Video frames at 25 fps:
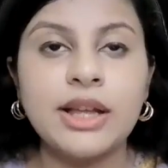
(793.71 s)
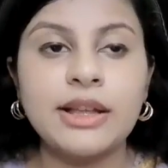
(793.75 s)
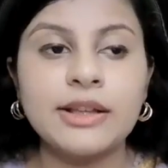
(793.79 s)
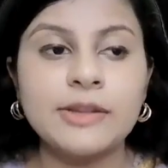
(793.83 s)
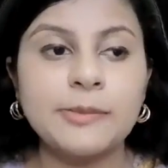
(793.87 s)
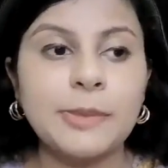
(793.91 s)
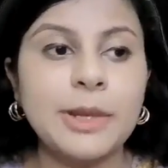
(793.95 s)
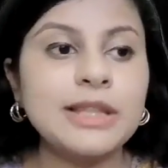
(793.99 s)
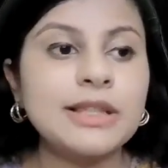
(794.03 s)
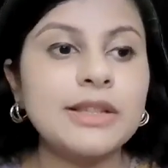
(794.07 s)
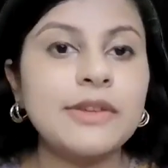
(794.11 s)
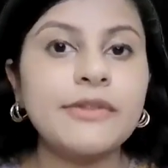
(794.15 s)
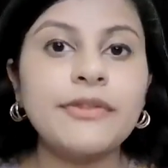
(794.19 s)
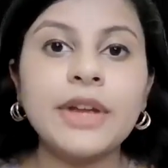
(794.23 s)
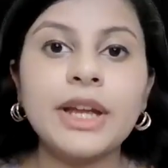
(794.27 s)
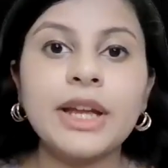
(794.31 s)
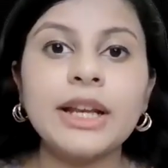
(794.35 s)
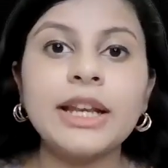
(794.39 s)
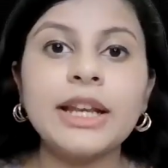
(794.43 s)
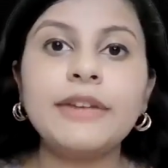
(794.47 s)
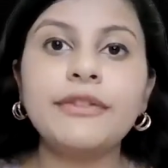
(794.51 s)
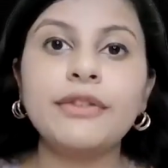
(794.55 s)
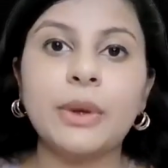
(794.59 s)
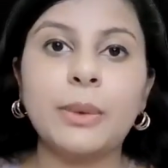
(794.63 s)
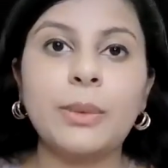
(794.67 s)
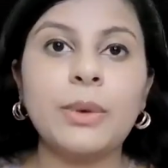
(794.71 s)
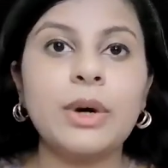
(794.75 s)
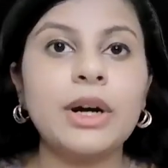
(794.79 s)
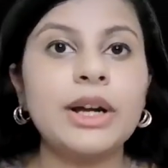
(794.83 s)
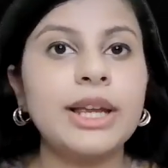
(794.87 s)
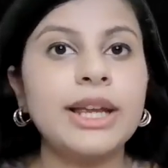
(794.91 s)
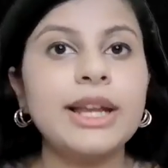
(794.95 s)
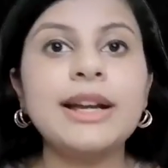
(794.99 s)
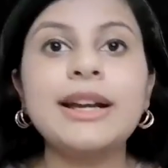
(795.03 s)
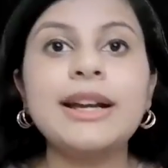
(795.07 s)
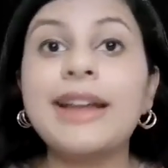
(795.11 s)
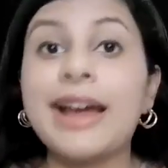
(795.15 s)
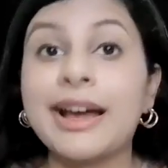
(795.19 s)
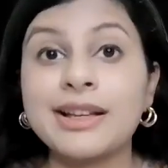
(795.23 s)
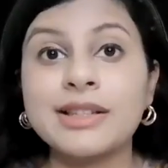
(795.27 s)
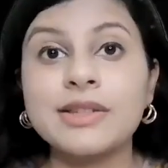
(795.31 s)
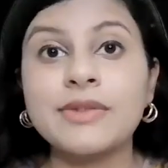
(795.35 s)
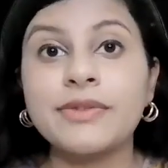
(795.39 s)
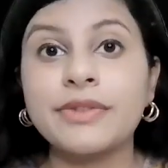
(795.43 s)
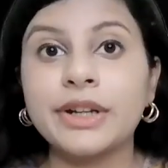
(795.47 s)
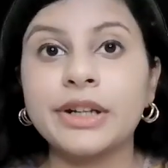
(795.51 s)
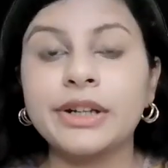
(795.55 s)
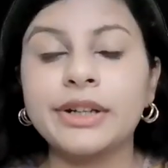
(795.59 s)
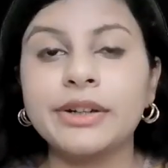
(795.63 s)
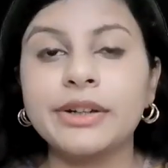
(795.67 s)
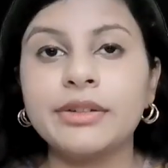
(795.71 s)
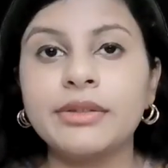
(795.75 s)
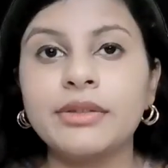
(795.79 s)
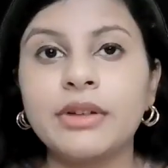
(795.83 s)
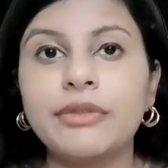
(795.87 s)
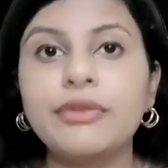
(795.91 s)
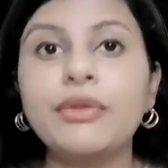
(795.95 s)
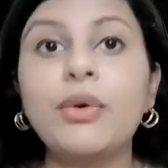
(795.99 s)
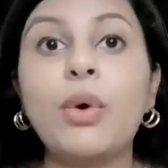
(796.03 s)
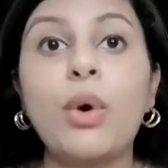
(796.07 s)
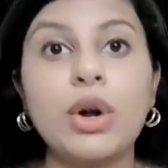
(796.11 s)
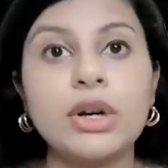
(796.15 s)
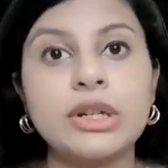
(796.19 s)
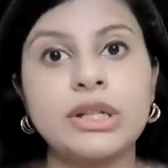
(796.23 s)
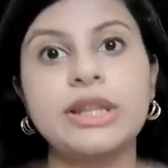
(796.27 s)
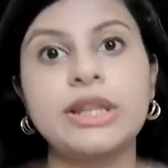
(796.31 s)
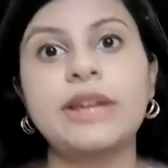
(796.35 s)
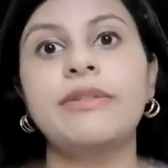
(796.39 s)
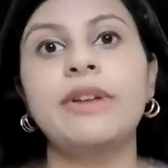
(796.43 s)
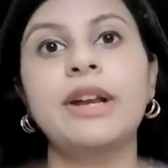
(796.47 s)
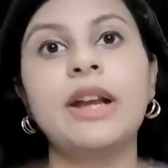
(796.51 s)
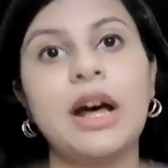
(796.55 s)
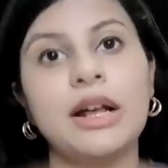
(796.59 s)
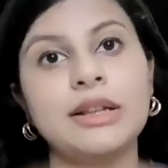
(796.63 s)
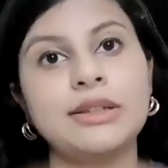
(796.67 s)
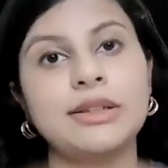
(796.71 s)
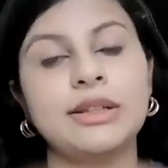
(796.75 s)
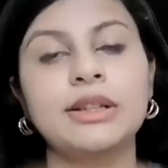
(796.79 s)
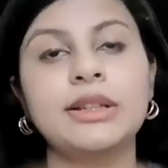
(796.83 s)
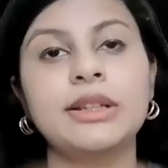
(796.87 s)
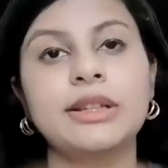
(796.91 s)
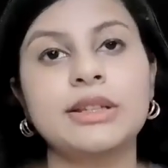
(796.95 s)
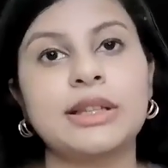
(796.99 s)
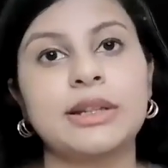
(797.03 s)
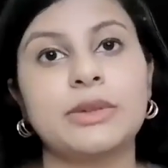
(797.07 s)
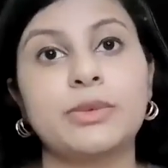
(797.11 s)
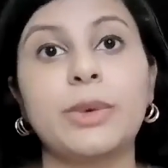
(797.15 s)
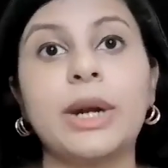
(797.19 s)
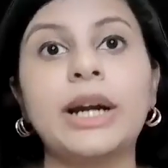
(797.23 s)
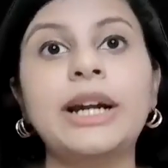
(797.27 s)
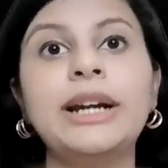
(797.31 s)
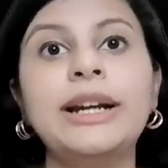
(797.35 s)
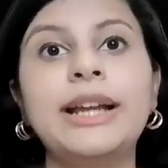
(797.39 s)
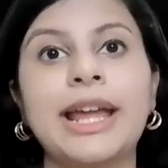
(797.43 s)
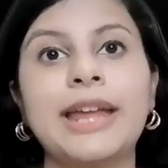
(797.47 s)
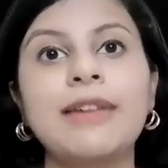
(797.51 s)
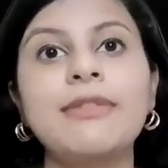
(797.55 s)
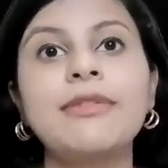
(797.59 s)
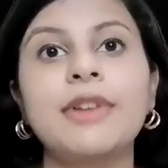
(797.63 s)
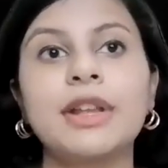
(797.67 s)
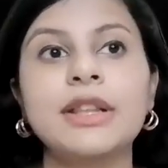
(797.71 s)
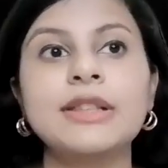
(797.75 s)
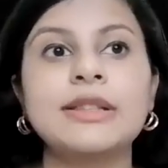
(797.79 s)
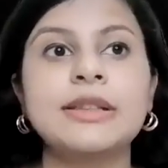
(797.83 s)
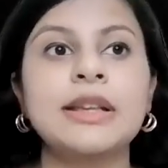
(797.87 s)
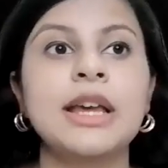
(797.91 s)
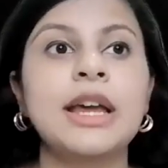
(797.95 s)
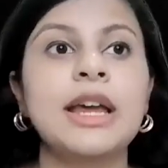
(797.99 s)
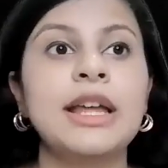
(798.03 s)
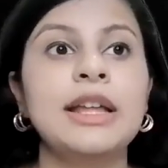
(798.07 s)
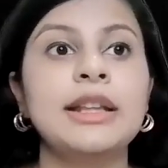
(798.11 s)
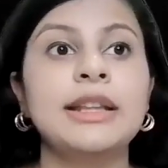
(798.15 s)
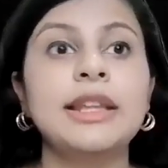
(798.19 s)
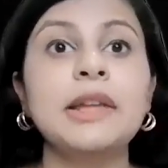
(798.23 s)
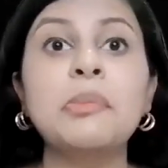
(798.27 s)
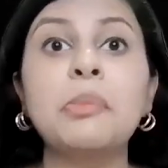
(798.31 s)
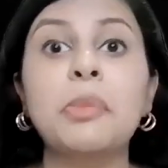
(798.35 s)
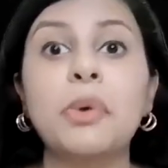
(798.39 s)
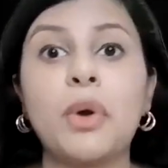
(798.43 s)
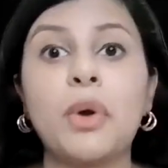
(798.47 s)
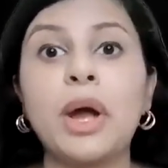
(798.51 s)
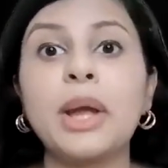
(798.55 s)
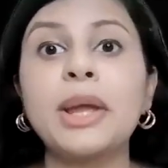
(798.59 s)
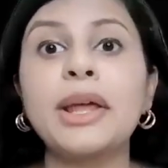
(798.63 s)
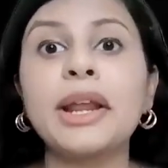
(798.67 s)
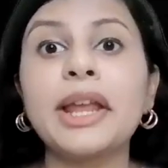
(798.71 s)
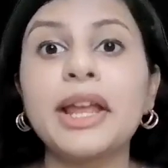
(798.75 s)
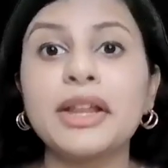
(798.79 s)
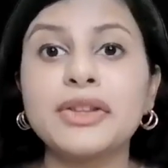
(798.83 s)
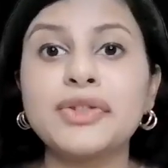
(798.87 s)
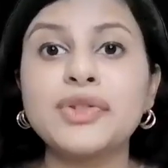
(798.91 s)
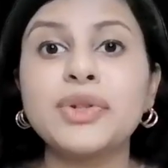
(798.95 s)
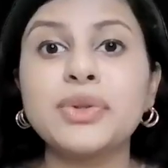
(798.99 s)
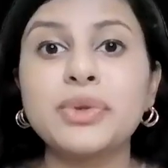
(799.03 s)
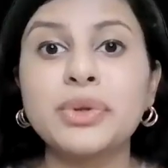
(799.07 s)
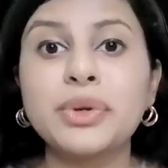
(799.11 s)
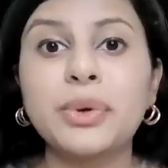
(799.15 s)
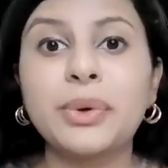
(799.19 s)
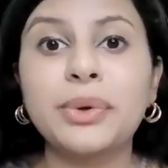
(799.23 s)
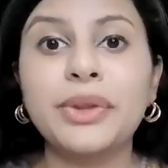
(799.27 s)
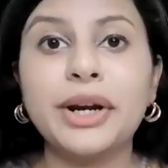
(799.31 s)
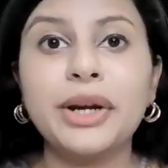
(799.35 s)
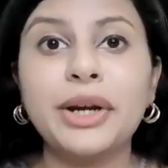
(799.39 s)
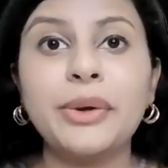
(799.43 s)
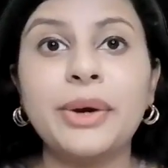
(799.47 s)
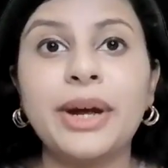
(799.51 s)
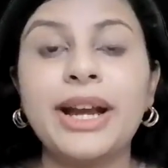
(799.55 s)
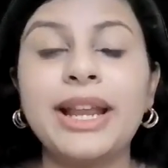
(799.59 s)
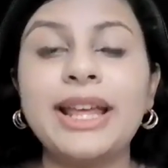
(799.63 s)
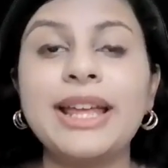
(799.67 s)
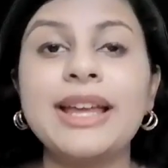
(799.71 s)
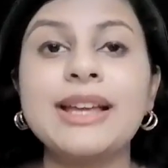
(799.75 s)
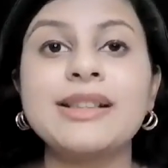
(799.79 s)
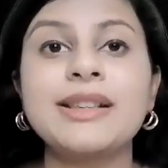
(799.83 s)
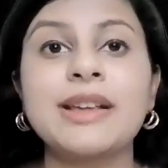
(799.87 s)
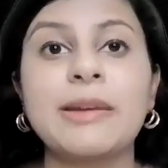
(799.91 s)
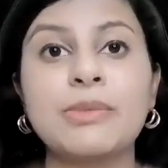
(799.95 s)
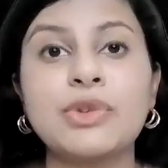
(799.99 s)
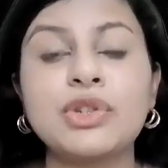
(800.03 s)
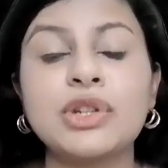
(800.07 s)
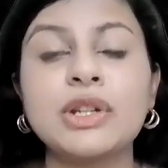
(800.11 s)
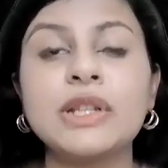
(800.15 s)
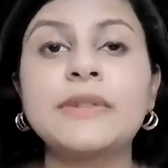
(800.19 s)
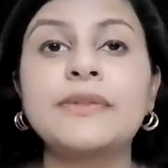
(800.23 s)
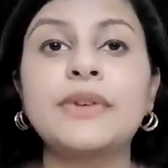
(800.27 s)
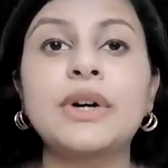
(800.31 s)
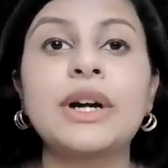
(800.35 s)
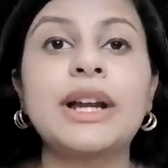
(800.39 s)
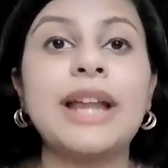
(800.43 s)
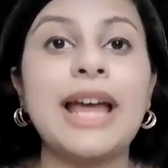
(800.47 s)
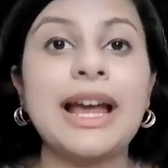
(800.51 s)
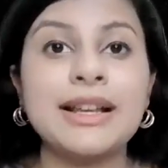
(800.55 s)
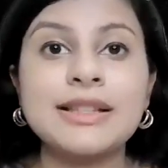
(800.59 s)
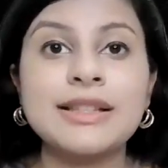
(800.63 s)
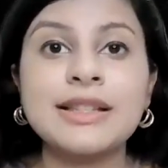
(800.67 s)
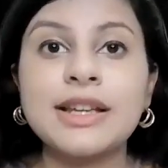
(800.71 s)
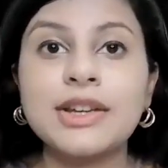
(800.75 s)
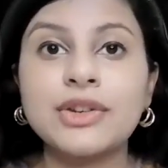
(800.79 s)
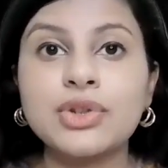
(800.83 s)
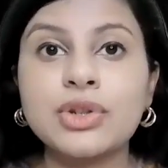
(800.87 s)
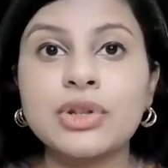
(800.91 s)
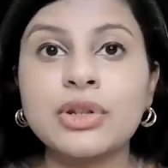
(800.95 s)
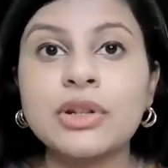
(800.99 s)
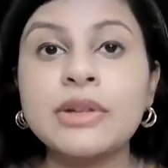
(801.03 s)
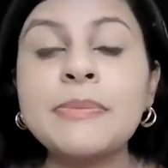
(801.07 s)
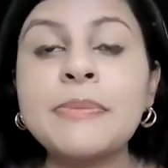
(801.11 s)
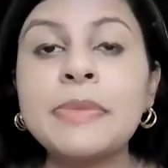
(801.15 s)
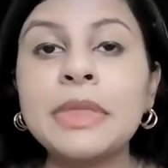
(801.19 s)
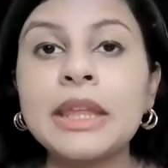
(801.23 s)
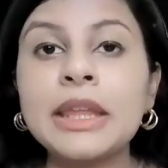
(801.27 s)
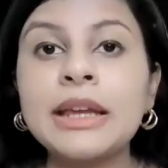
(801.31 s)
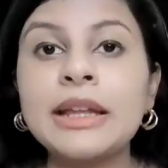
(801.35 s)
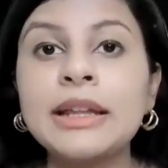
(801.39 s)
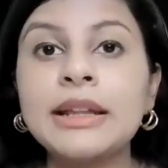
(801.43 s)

Specifically, if you're working in tax field, of course they will ask this at one time once the employer gets to know that you're getting exemptions for taxation.